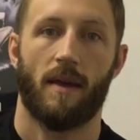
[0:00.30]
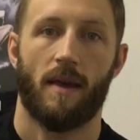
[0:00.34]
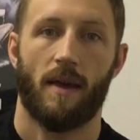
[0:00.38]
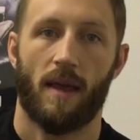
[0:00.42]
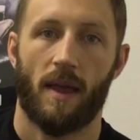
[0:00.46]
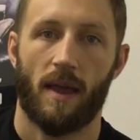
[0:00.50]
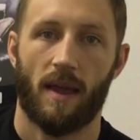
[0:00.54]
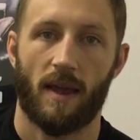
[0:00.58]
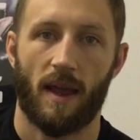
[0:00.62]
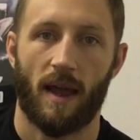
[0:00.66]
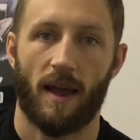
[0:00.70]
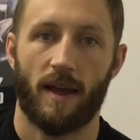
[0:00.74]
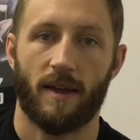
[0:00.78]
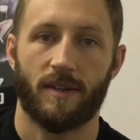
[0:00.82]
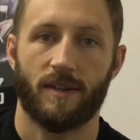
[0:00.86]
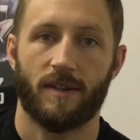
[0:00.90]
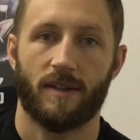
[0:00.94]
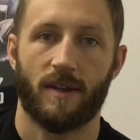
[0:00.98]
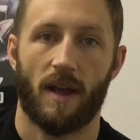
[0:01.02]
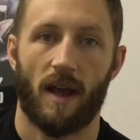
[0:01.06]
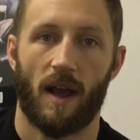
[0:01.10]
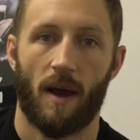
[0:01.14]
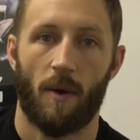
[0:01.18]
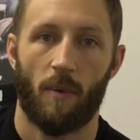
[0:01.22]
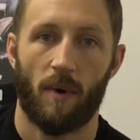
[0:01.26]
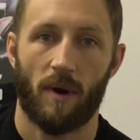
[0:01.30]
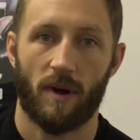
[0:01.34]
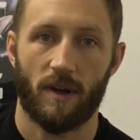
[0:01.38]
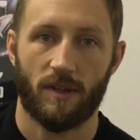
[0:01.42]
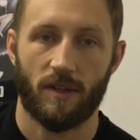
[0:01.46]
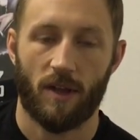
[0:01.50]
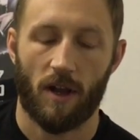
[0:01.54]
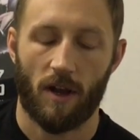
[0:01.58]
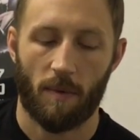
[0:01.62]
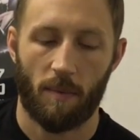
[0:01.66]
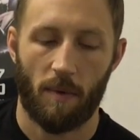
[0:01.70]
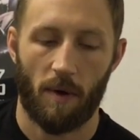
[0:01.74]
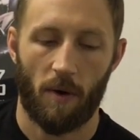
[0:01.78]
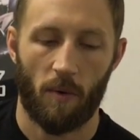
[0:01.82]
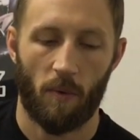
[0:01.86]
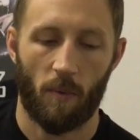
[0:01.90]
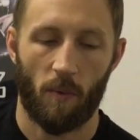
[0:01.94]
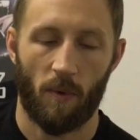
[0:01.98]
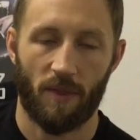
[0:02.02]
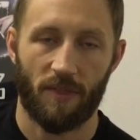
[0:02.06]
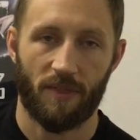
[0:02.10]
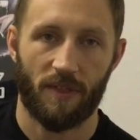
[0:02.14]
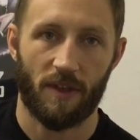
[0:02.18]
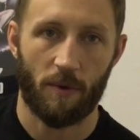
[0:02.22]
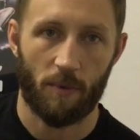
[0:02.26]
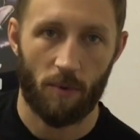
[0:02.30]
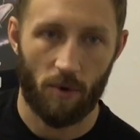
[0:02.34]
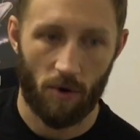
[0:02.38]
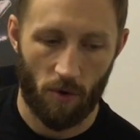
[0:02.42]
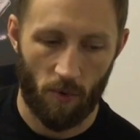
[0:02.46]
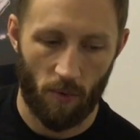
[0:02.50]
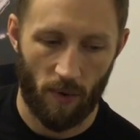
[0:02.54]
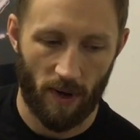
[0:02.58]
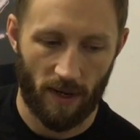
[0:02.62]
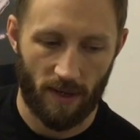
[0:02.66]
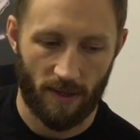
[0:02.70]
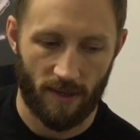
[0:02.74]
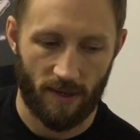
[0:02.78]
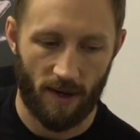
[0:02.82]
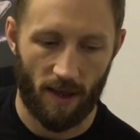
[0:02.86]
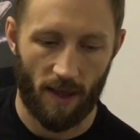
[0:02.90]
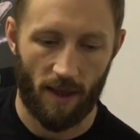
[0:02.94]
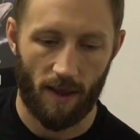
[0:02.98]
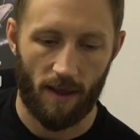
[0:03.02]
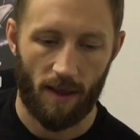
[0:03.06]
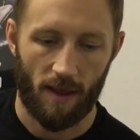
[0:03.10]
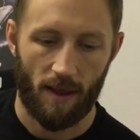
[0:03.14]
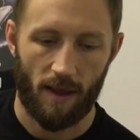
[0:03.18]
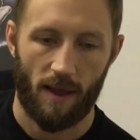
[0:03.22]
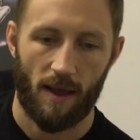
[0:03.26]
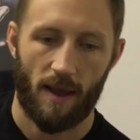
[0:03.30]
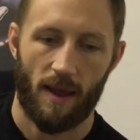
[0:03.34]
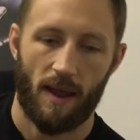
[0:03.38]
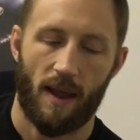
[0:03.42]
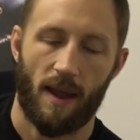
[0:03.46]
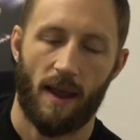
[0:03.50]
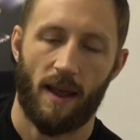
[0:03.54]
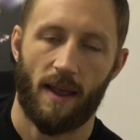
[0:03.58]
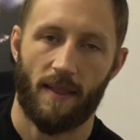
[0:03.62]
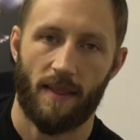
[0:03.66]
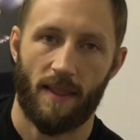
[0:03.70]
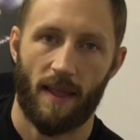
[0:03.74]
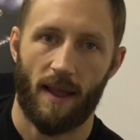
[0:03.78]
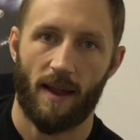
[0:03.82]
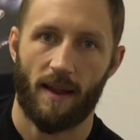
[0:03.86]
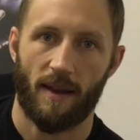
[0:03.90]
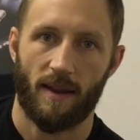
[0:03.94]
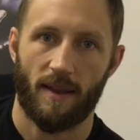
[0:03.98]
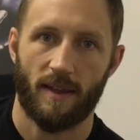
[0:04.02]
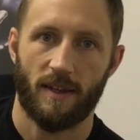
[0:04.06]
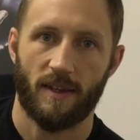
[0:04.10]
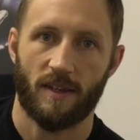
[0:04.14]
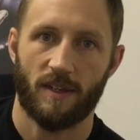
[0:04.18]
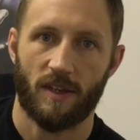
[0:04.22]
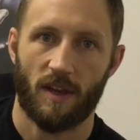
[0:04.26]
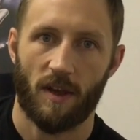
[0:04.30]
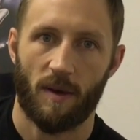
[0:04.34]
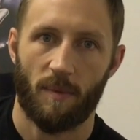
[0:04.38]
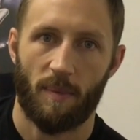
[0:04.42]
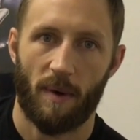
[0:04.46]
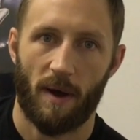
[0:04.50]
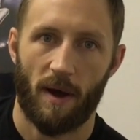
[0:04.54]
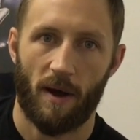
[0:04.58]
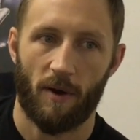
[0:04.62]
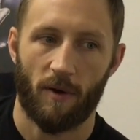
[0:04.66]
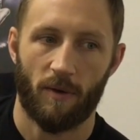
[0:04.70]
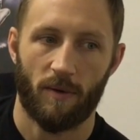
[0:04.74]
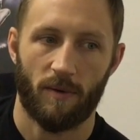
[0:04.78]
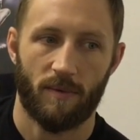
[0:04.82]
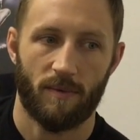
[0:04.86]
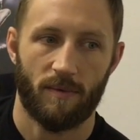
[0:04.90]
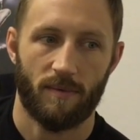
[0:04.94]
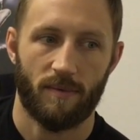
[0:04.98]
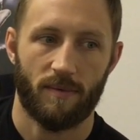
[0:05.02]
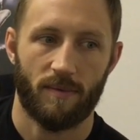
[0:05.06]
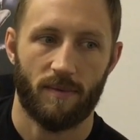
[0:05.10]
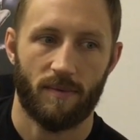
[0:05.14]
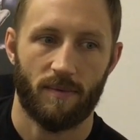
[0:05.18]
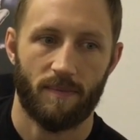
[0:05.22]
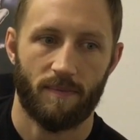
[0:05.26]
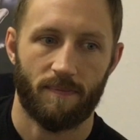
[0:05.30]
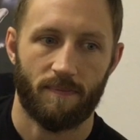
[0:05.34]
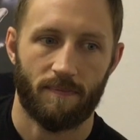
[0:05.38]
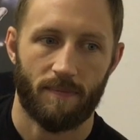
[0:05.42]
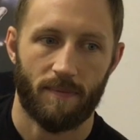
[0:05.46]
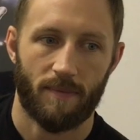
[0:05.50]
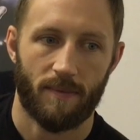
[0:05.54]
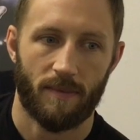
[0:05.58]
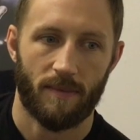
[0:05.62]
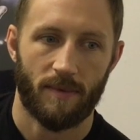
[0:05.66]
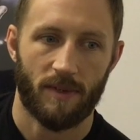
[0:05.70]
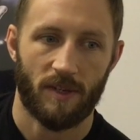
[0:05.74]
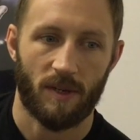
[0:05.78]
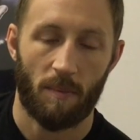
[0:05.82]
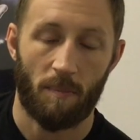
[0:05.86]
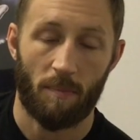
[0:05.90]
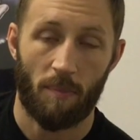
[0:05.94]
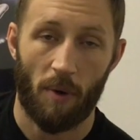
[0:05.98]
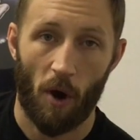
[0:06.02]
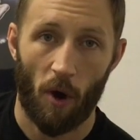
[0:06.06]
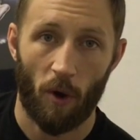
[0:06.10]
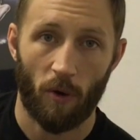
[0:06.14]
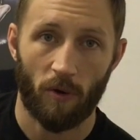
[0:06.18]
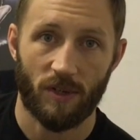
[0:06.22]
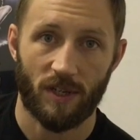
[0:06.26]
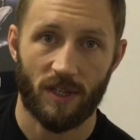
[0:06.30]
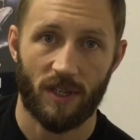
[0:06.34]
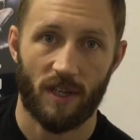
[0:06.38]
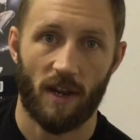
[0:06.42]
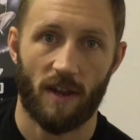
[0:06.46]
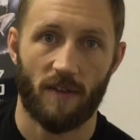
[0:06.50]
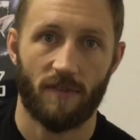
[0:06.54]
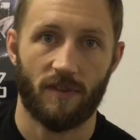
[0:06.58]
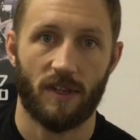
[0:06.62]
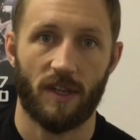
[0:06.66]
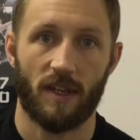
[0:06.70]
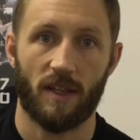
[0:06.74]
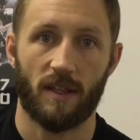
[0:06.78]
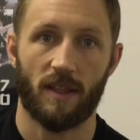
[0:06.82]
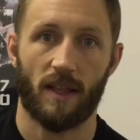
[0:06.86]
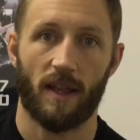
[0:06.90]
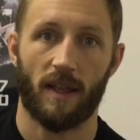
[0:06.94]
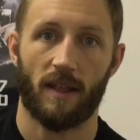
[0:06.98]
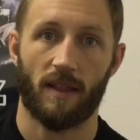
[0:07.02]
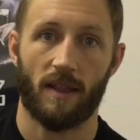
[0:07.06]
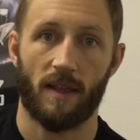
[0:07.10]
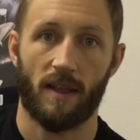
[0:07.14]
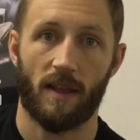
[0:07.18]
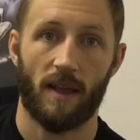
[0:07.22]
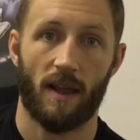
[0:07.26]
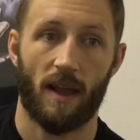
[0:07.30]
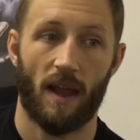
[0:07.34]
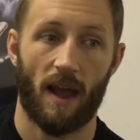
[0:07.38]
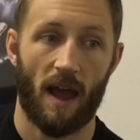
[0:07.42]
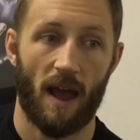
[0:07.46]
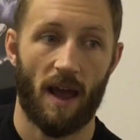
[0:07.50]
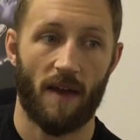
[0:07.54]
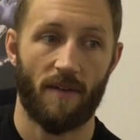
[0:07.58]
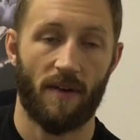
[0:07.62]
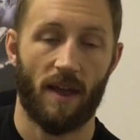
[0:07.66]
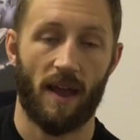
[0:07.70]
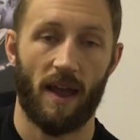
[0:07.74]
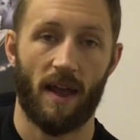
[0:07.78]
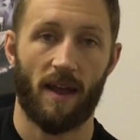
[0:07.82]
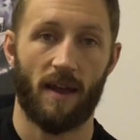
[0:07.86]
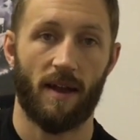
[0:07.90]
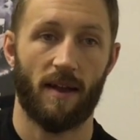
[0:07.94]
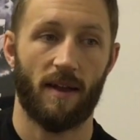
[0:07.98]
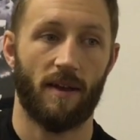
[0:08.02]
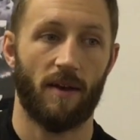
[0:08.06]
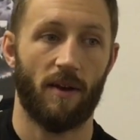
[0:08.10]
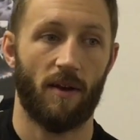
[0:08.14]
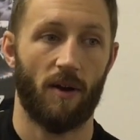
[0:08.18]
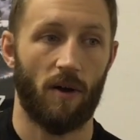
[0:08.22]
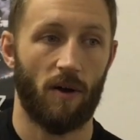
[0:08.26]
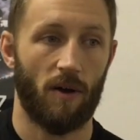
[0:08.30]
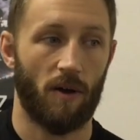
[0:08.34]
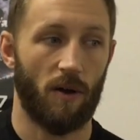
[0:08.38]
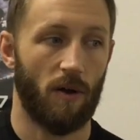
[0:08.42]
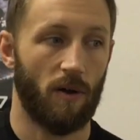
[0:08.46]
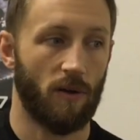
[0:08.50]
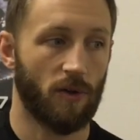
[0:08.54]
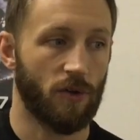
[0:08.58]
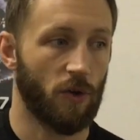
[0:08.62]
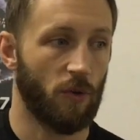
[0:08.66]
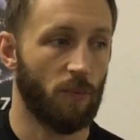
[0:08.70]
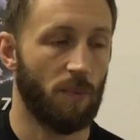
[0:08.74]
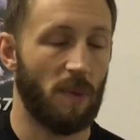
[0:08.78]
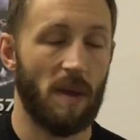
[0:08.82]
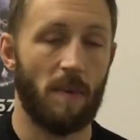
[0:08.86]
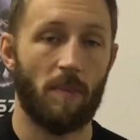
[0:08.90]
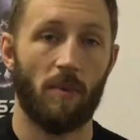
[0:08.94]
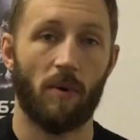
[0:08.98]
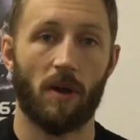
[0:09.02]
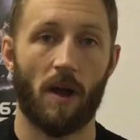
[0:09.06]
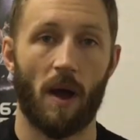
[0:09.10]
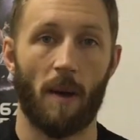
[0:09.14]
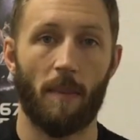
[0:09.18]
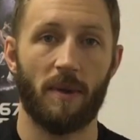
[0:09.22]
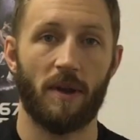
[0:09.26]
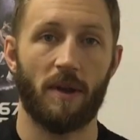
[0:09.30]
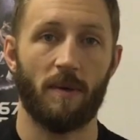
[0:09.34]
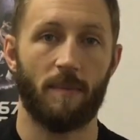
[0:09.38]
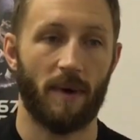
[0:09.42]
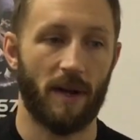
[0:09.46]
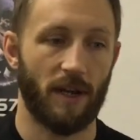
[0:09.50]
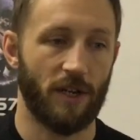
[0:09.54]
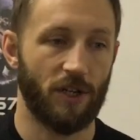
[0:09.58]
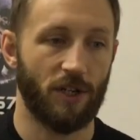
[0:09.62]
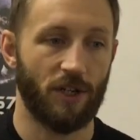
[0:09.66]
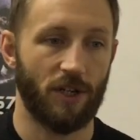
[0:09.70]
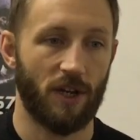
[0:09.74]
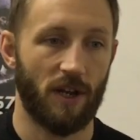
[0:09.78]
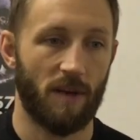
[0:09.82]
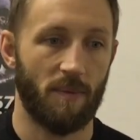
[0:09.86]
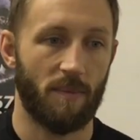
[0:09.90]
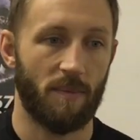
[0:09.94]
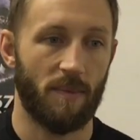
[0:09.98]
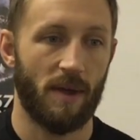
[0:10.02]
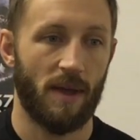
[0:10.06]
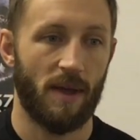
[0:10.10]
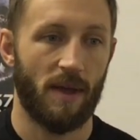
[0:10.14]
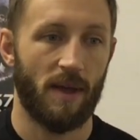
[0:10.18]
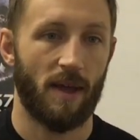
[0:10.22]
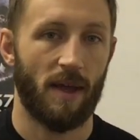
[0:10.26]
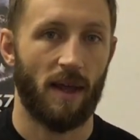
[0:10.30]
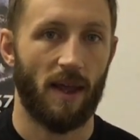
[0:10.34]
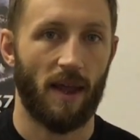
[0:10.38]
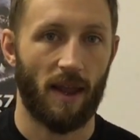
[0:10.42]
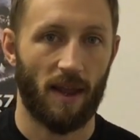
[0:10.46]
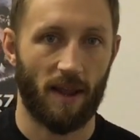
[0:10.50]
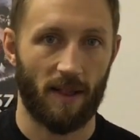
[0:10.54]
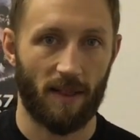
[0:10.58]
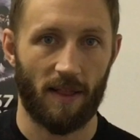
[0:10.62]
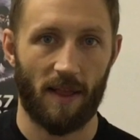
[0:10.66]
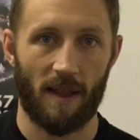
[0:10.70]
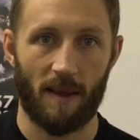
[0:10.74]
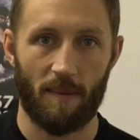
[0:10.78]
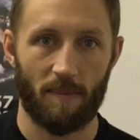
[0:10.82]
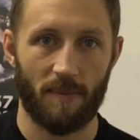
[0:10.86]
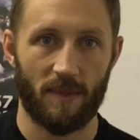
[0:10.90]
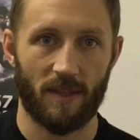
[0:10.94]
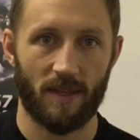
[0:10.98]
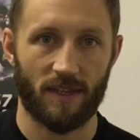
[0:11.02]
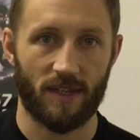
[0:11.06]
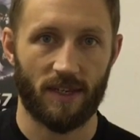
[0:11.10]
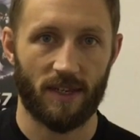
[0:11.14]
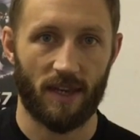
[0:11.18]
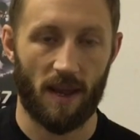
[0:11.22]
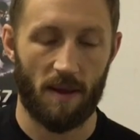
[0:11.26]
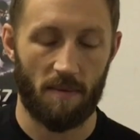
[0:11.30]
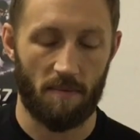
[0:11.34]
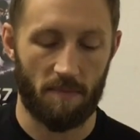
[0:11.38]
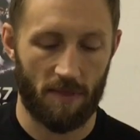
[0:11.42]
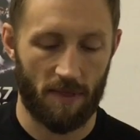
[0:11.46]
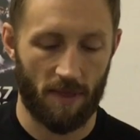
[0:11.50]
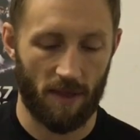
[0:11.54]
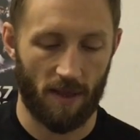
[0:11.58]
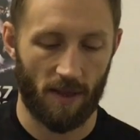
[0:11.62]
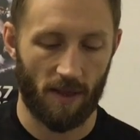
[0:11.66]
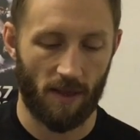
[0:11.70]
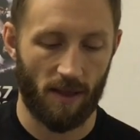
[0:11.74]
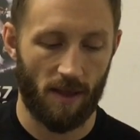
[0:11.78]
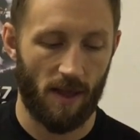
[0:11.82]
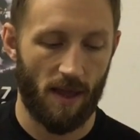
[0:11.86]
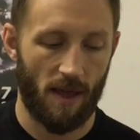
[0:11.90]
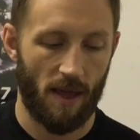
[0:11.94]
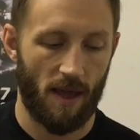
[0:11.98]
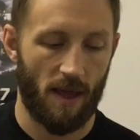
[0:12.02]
Hey guys, I want to talk about one thing real quick today, and that is about some posts that I've seen lately. I've had also people come into my gym and claim the same thing,